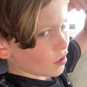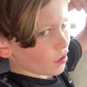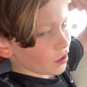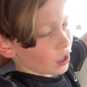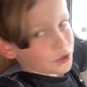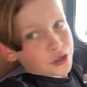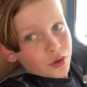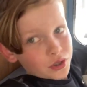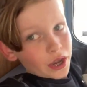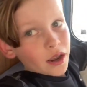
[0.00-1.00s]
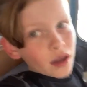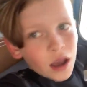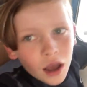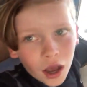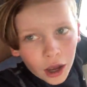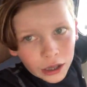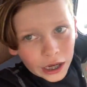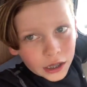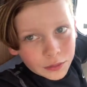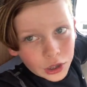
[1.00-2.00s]
Yeah, it's Tuesday. I can't
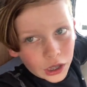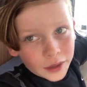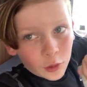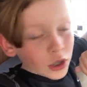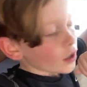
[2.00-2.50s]
keep track anymore.